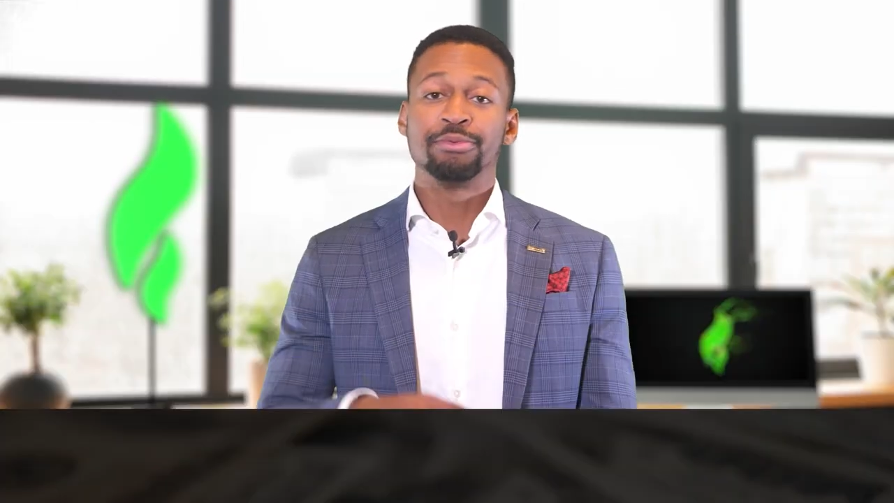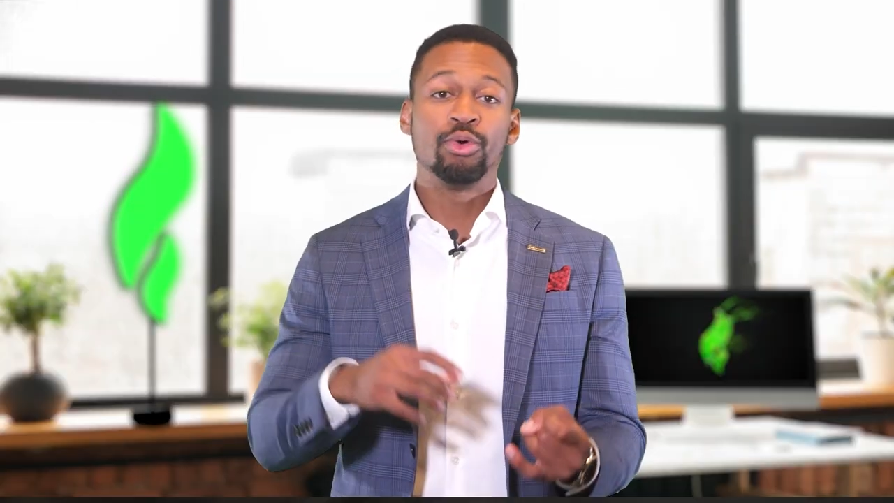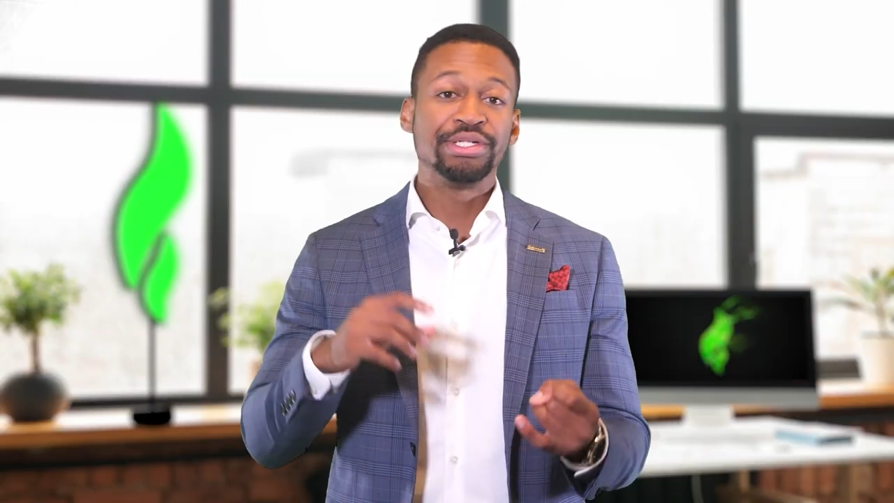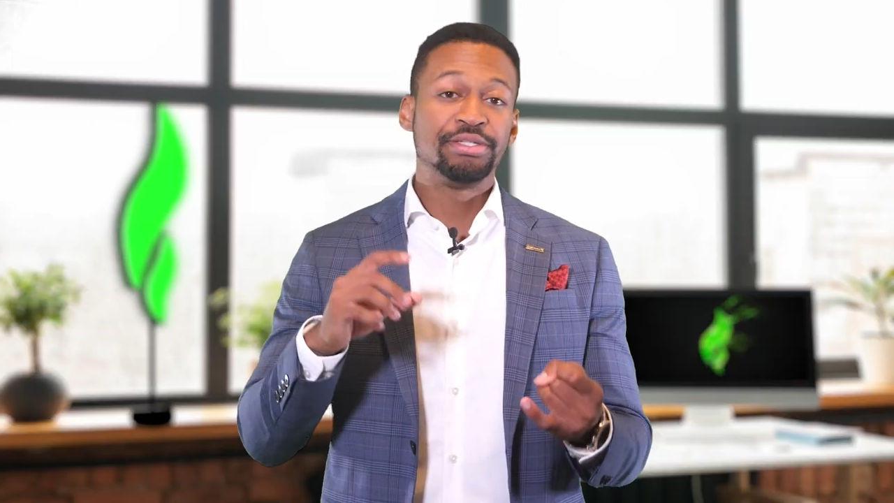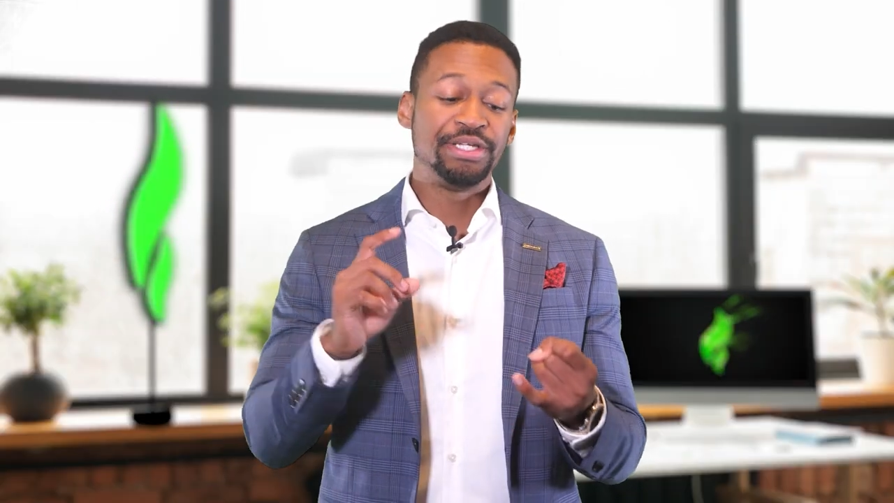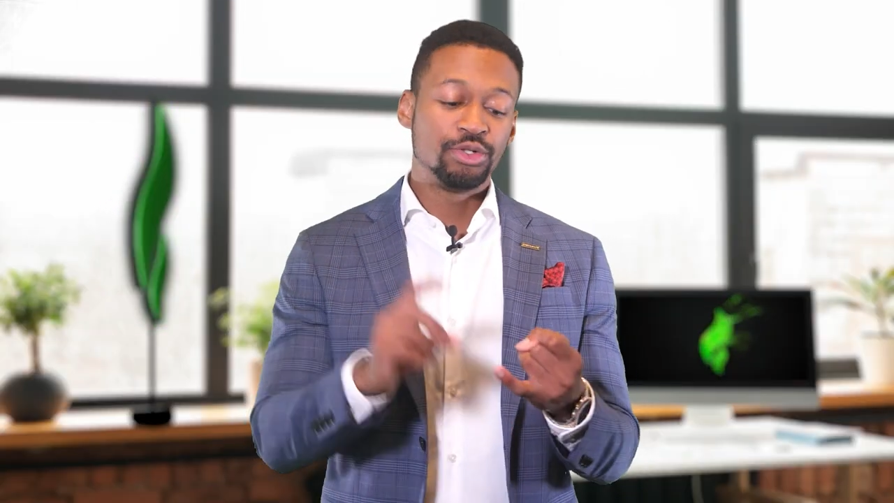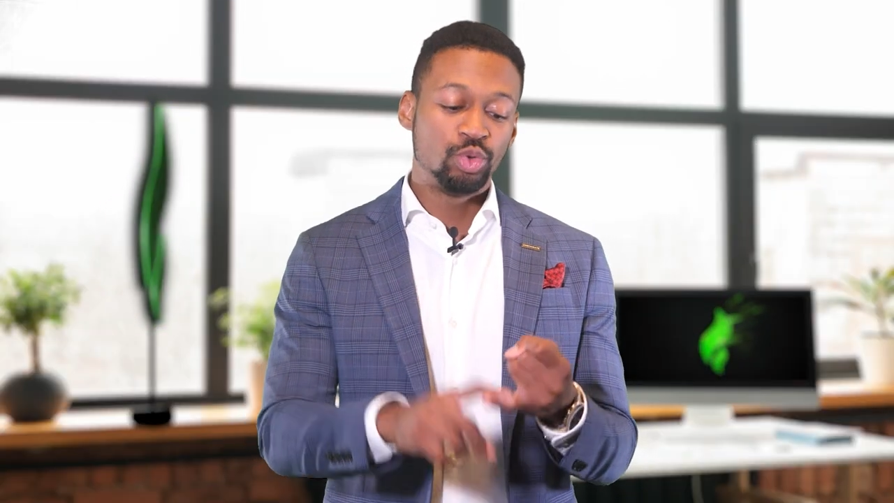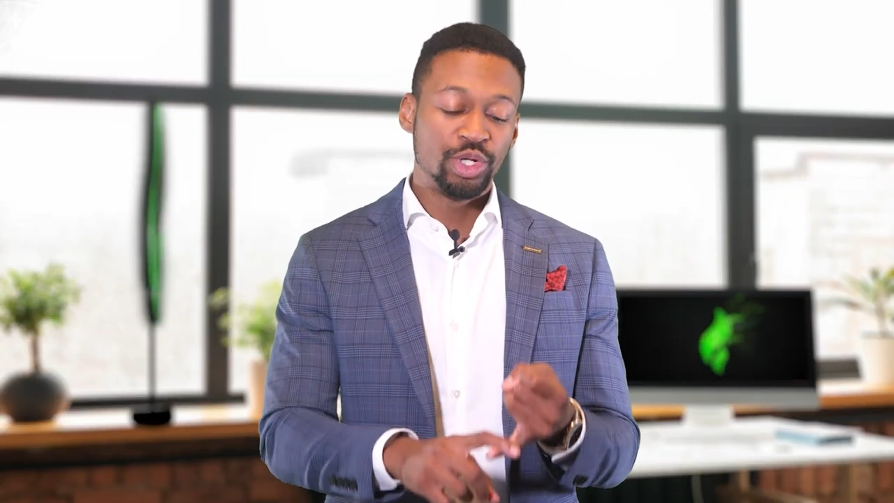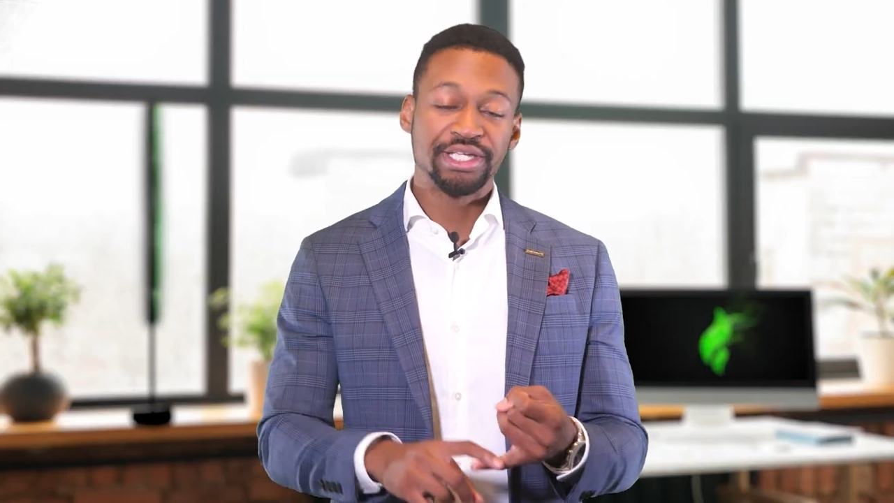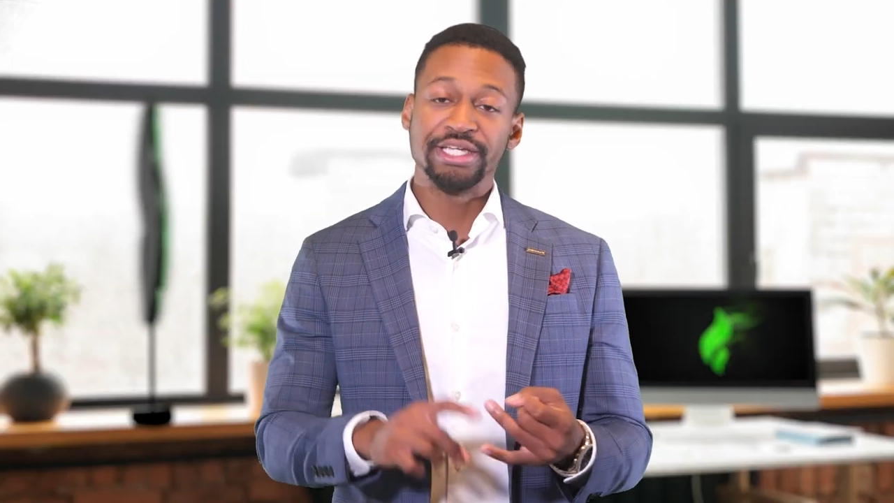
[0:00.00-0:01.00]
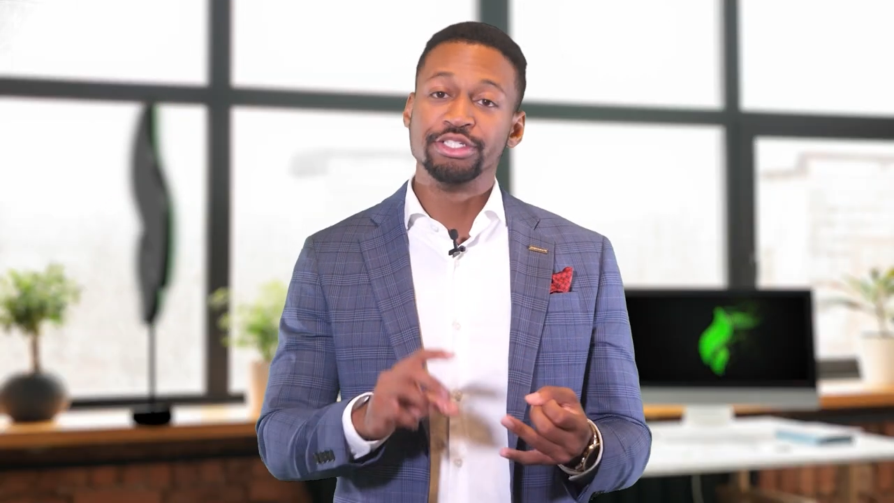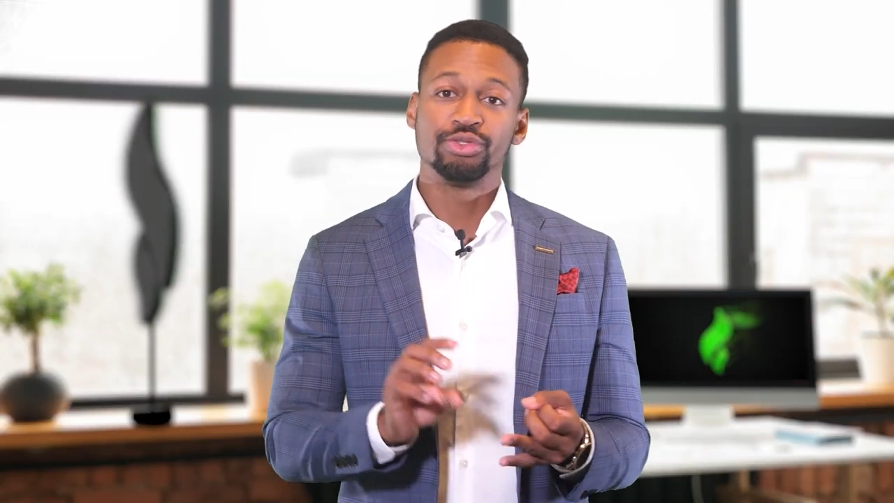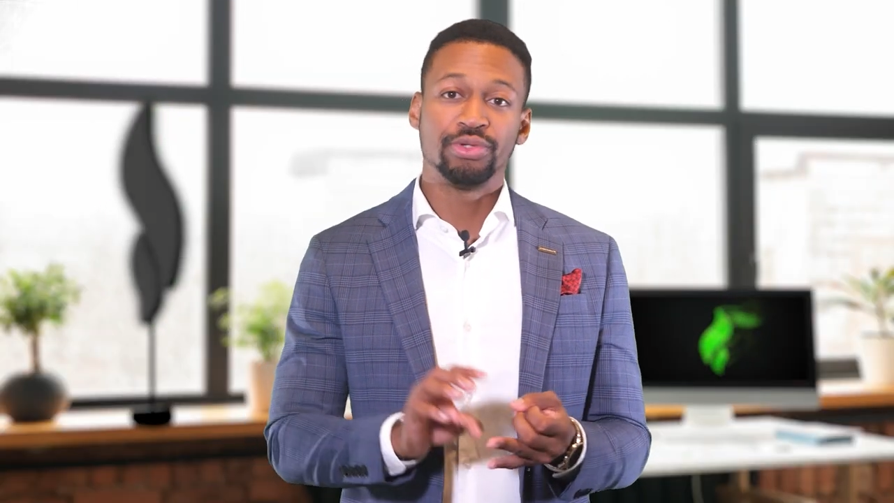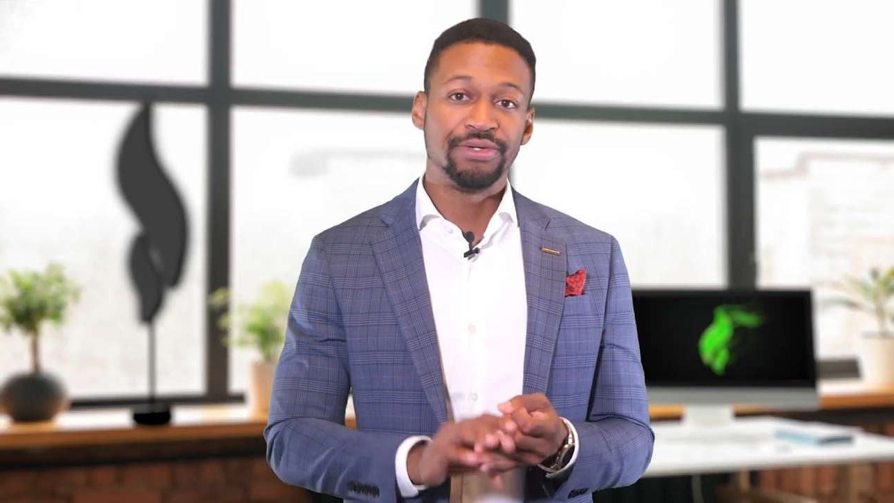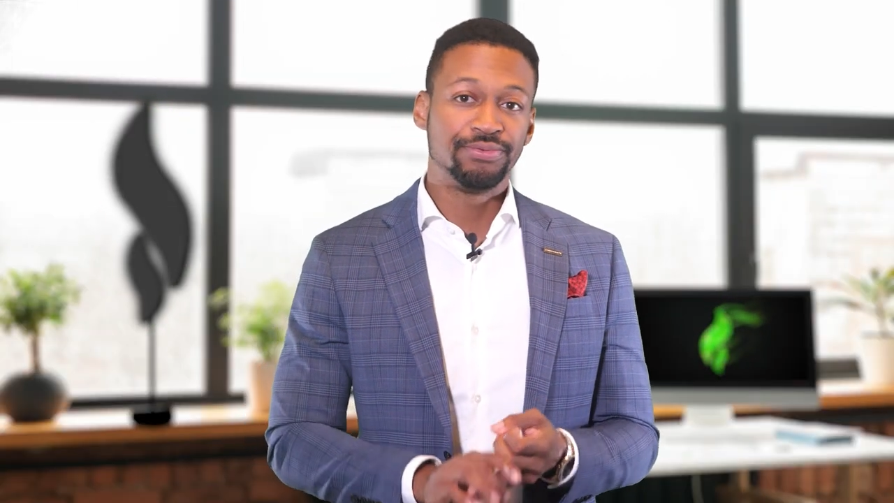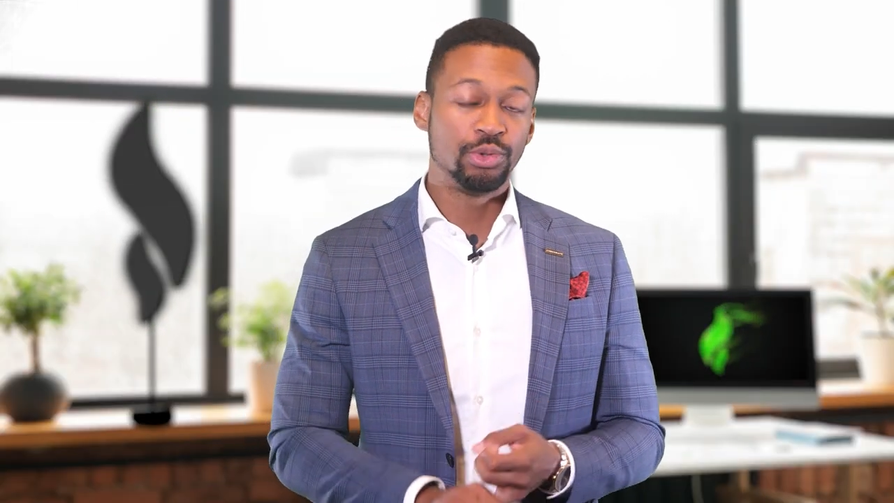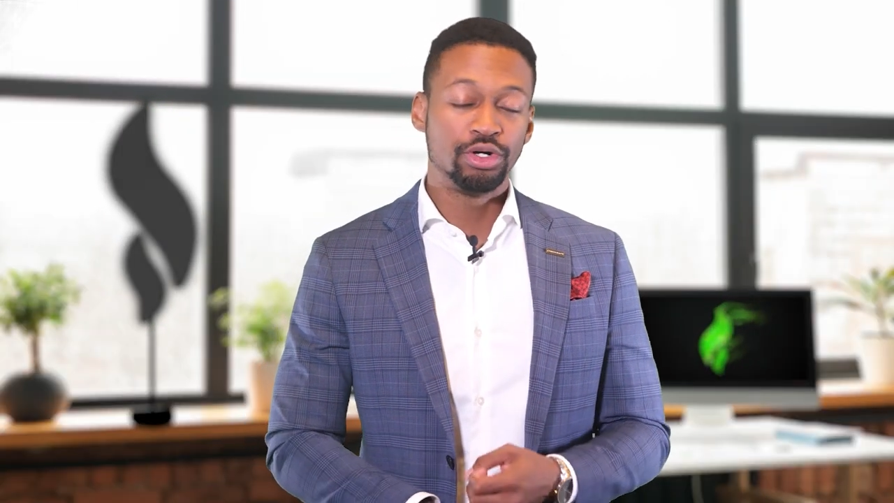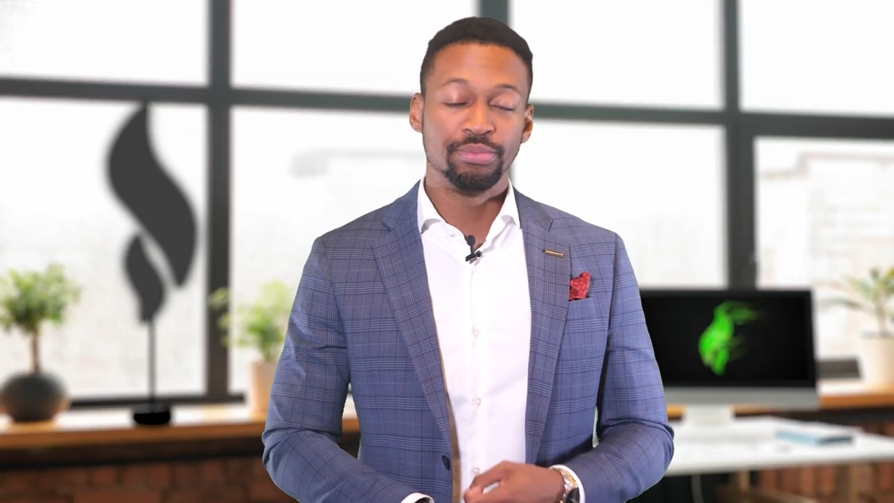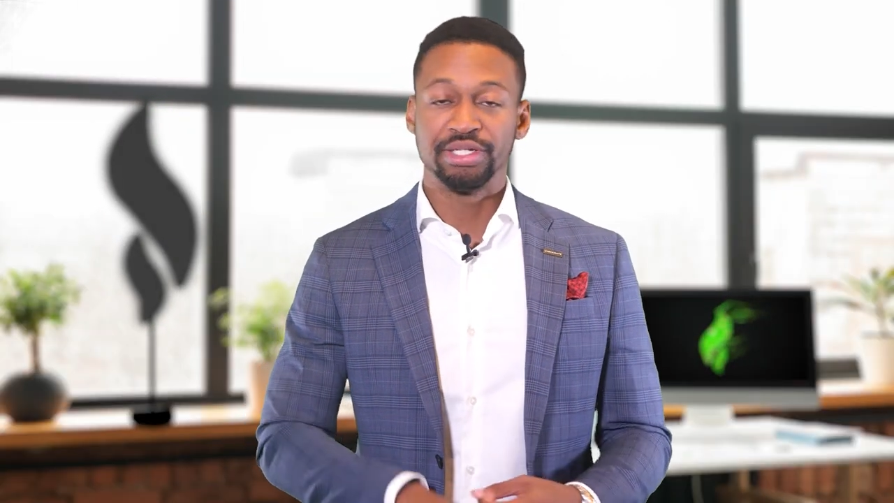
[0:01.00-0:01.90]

going to be quick and straightforward